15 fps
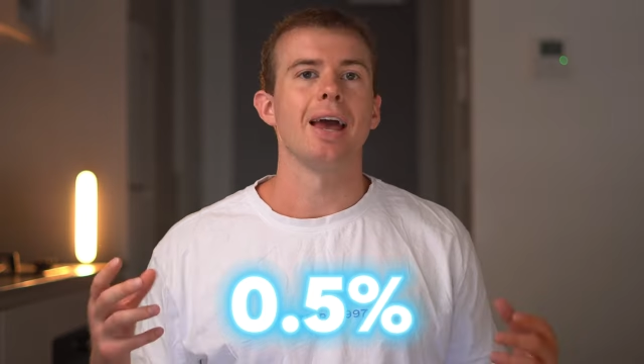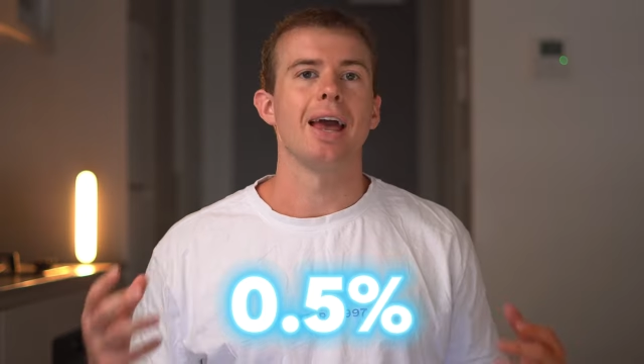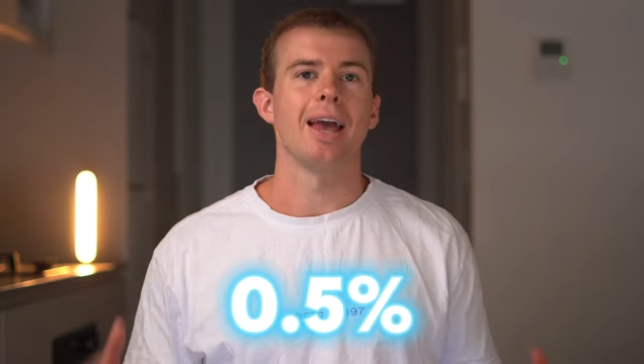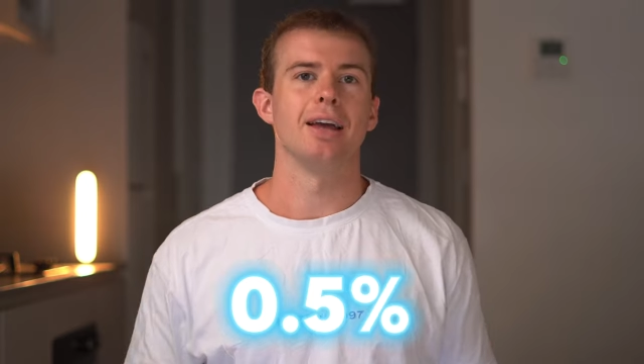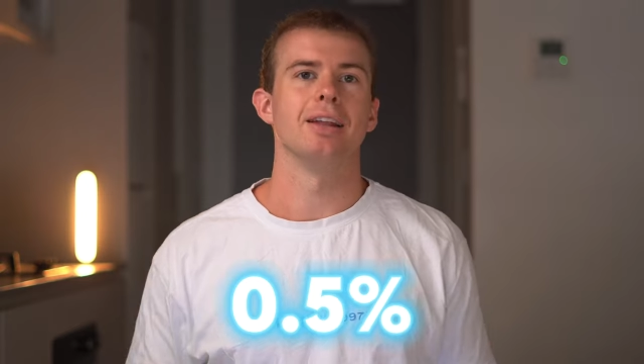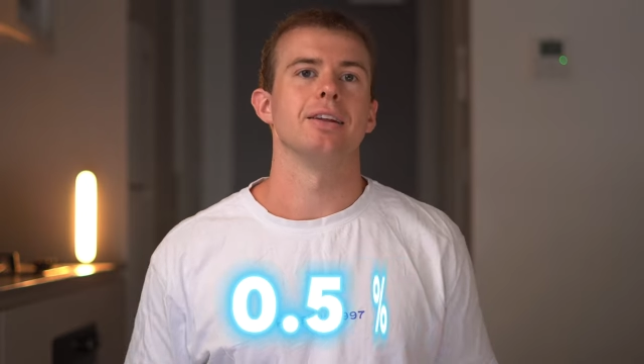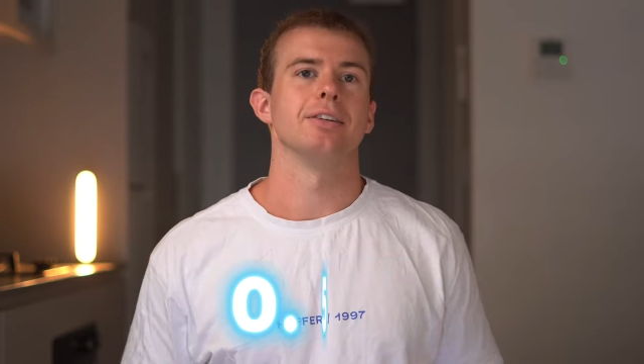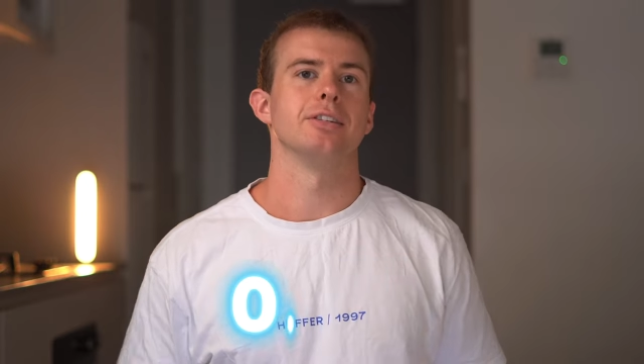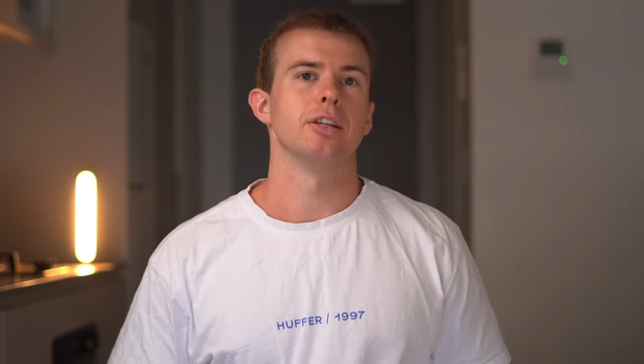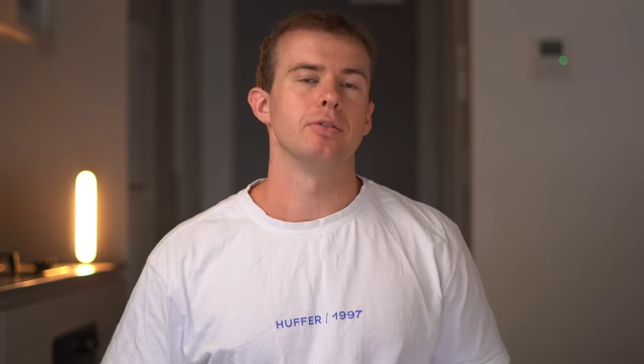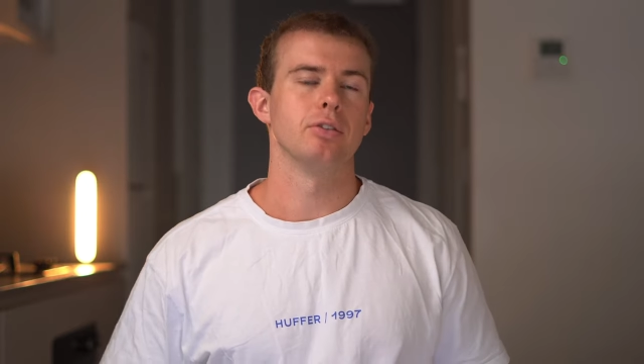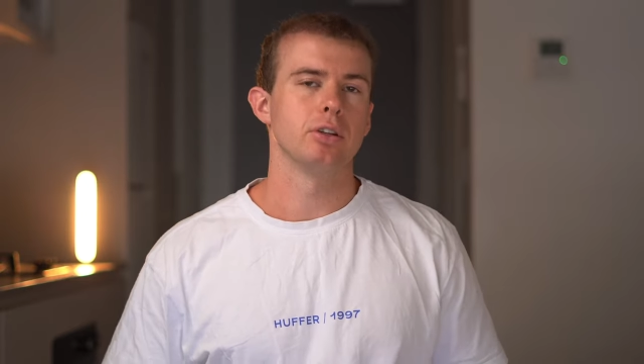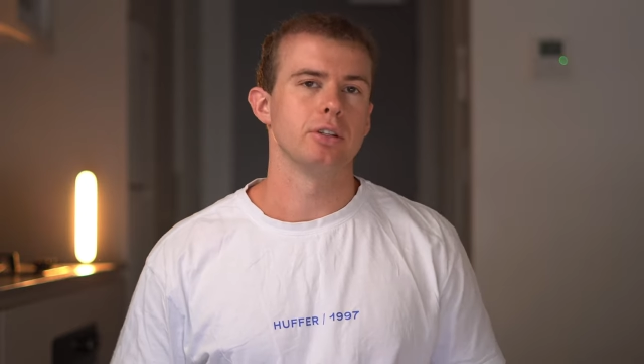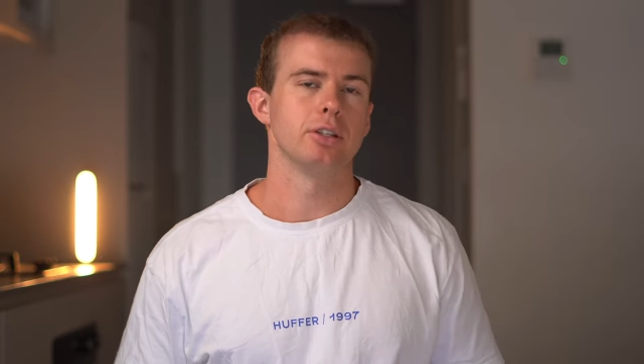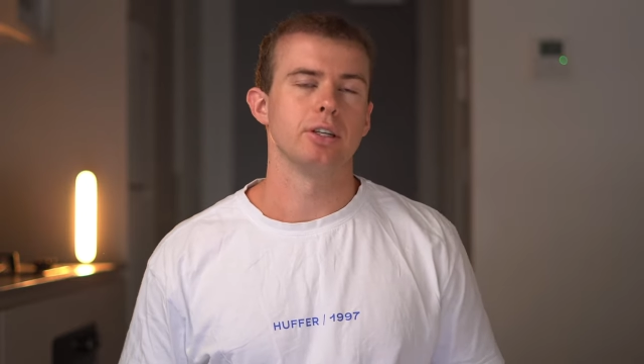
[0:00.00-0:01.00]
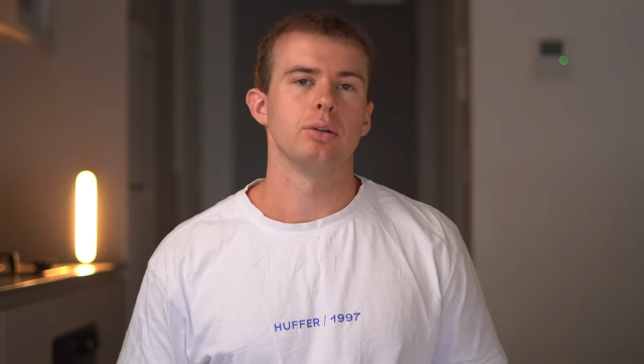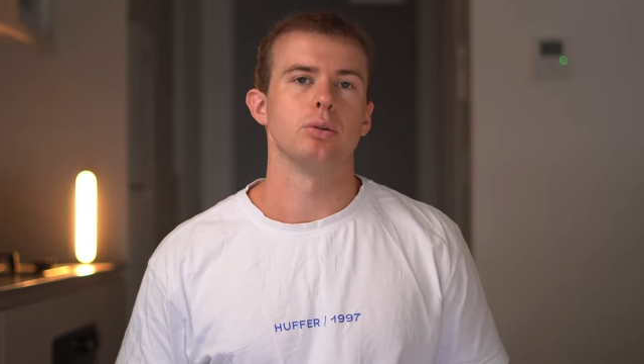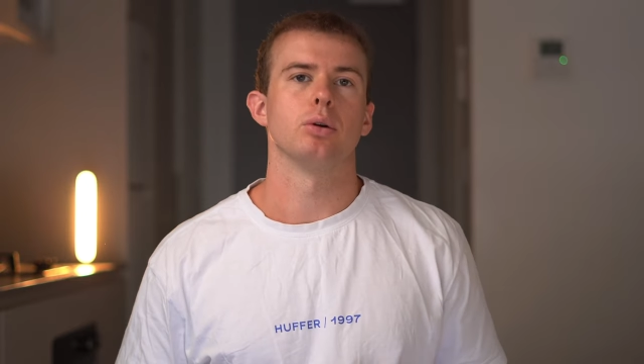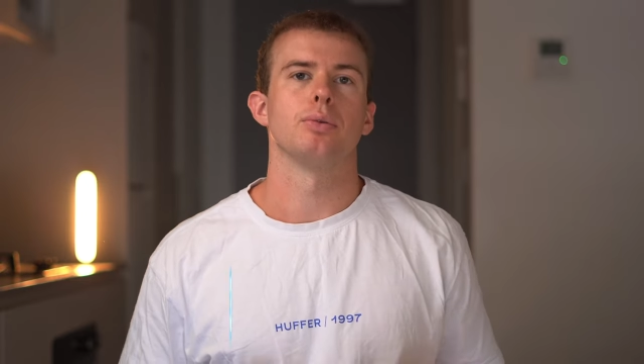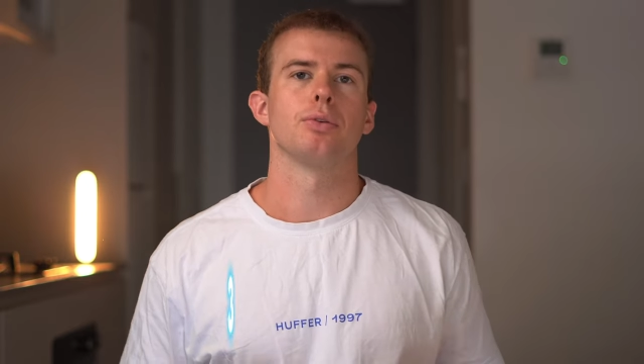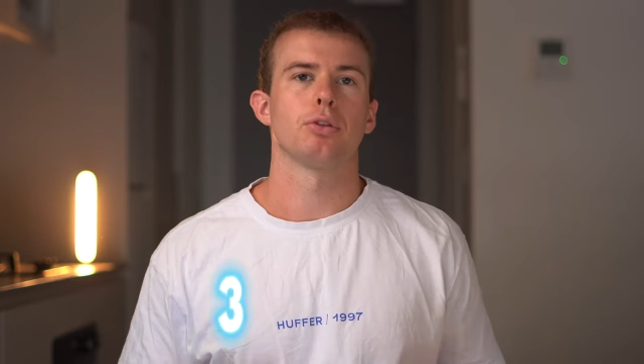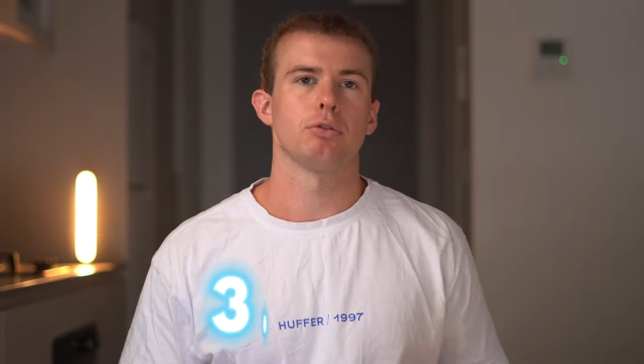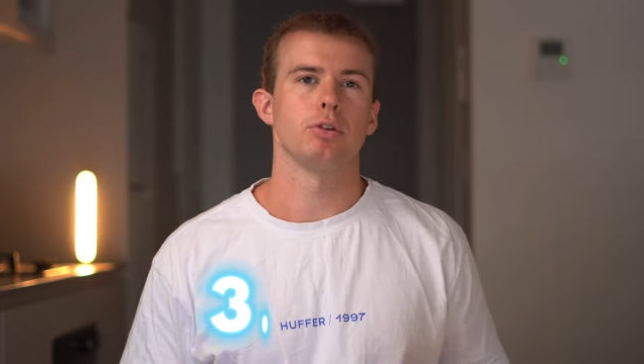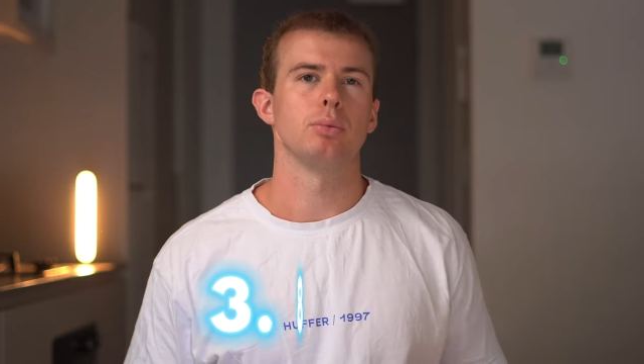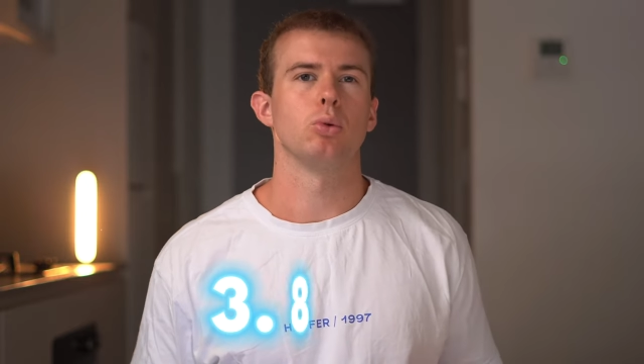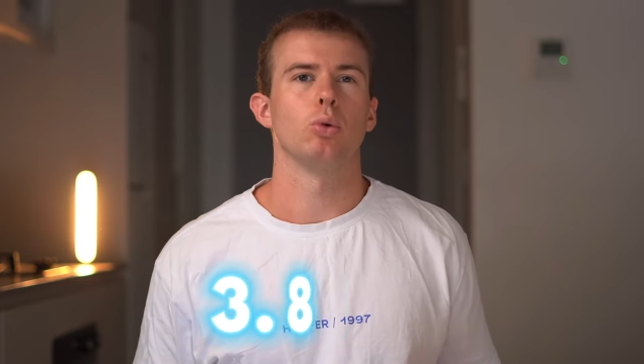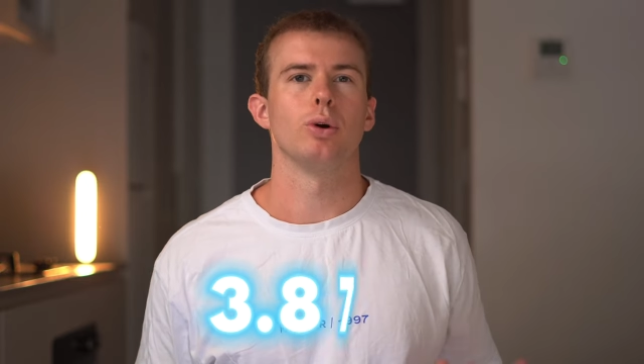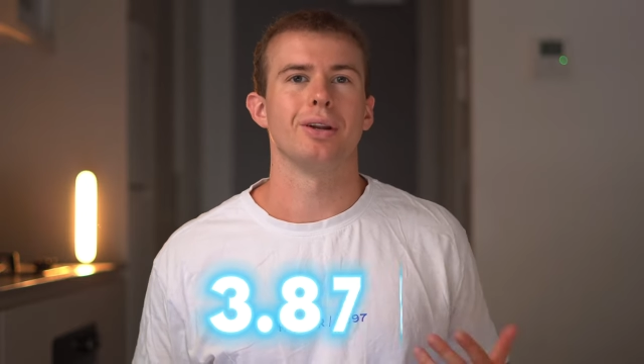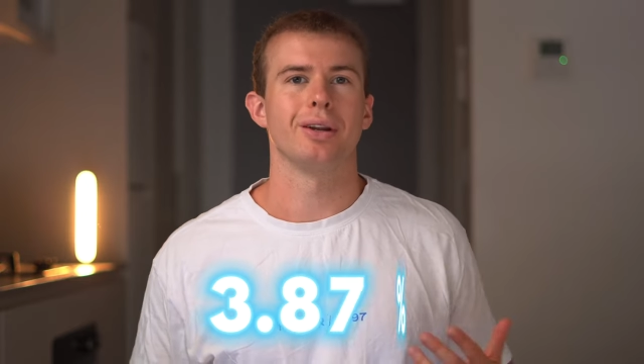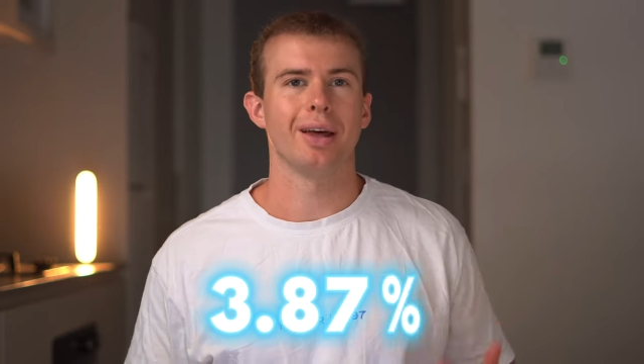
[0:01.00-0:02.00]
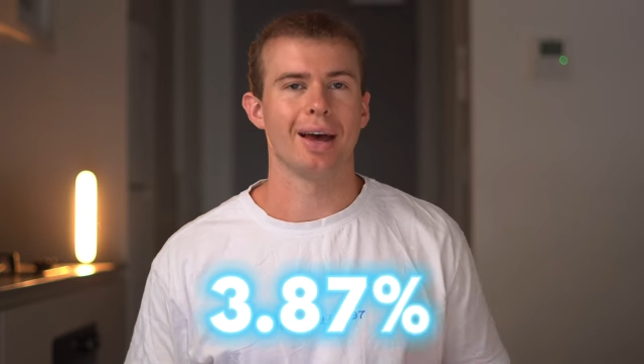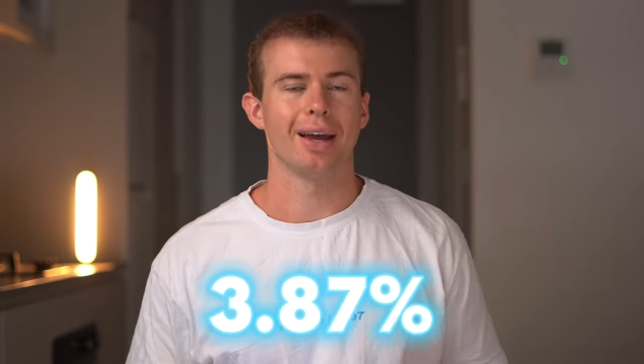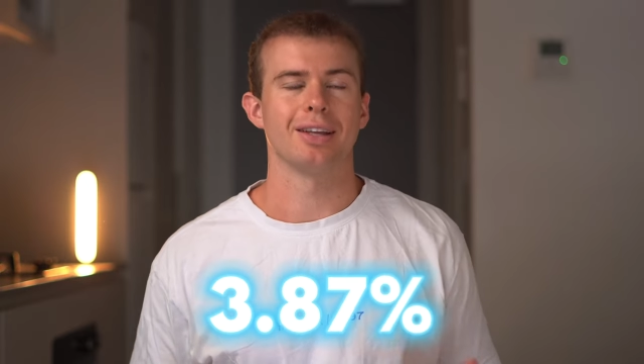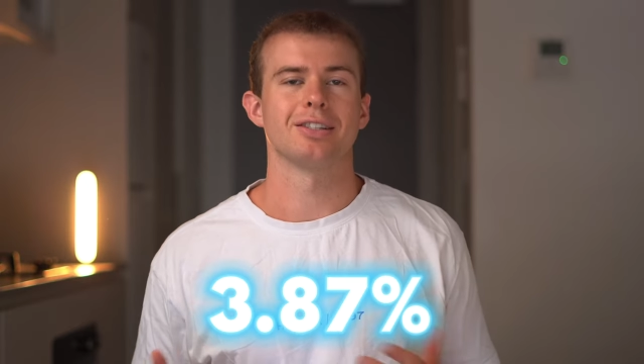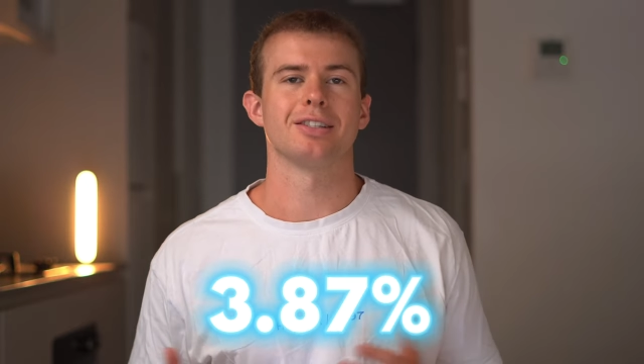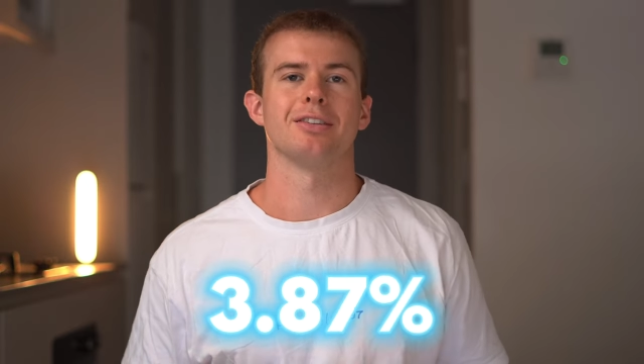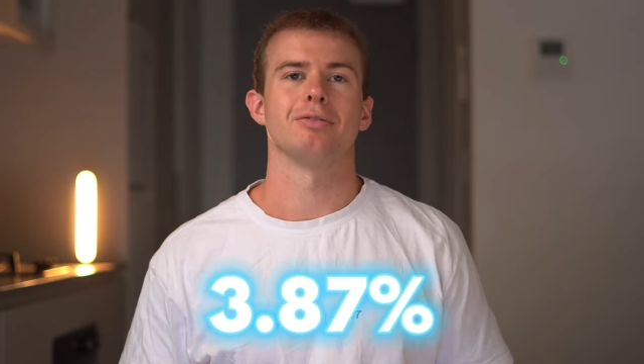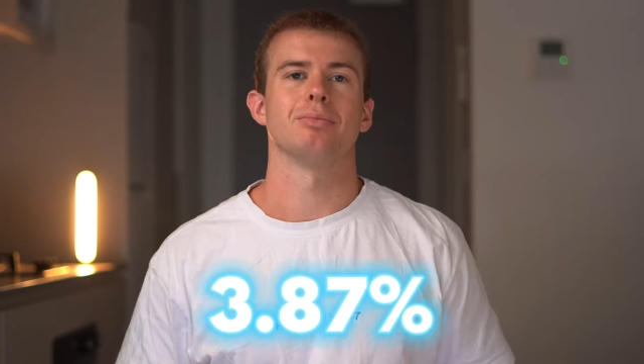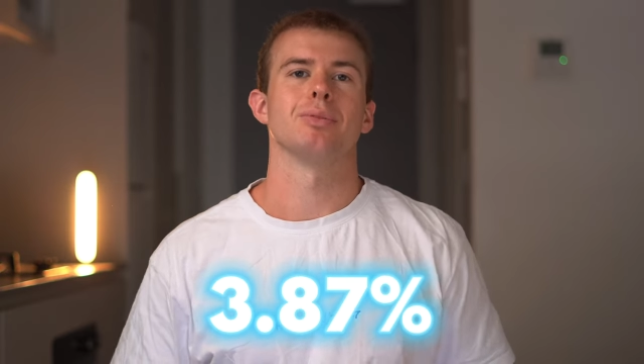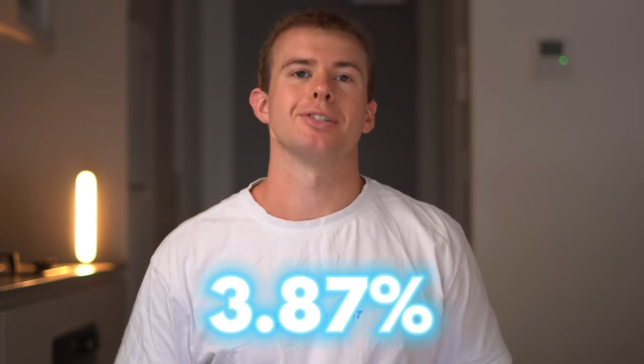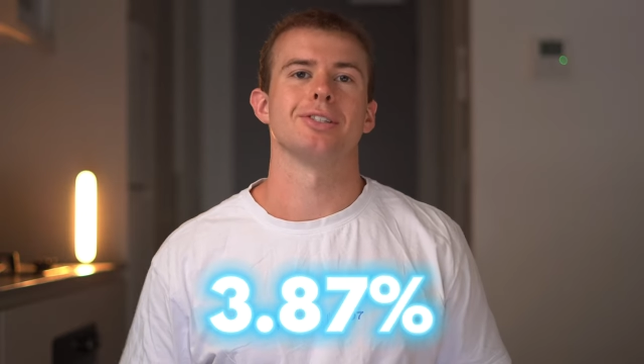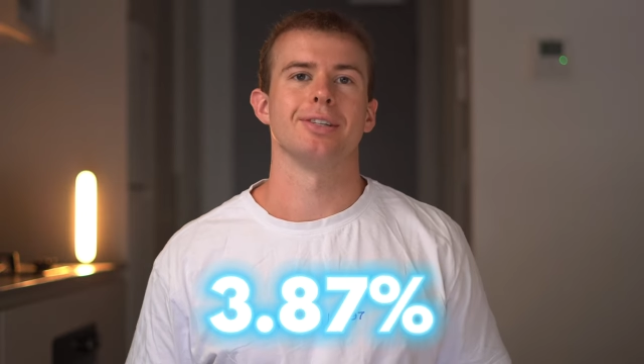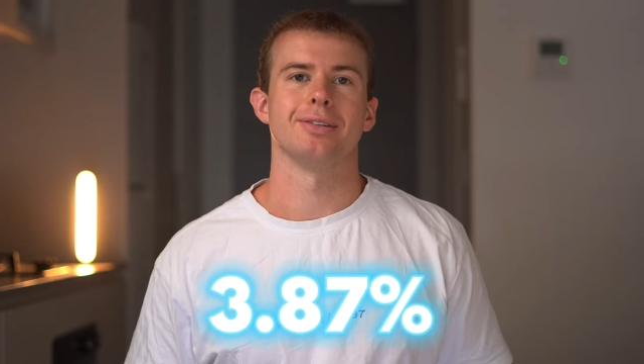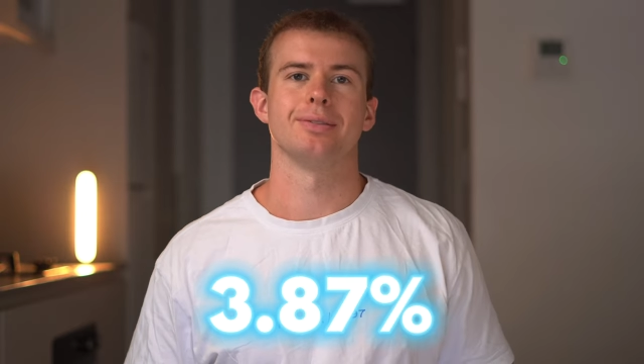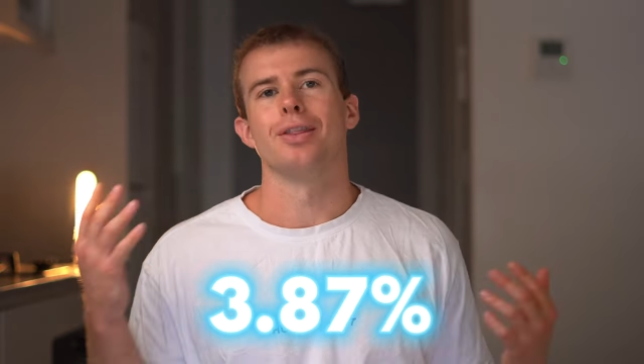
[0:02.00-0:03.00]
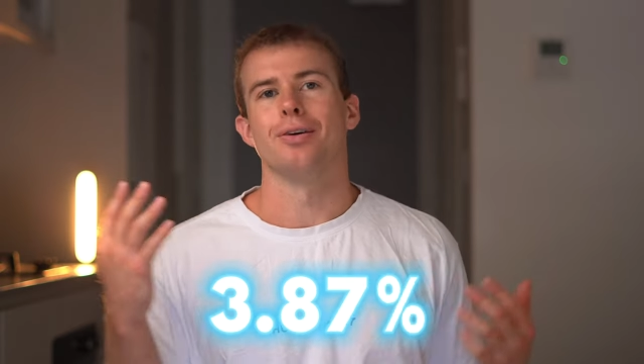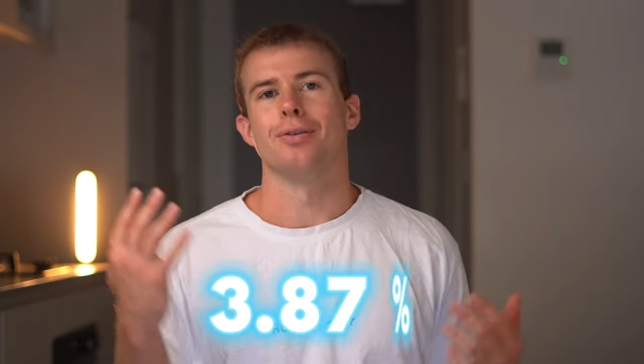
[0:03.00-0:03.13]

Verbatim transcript: and a dividend yield of 3.87%.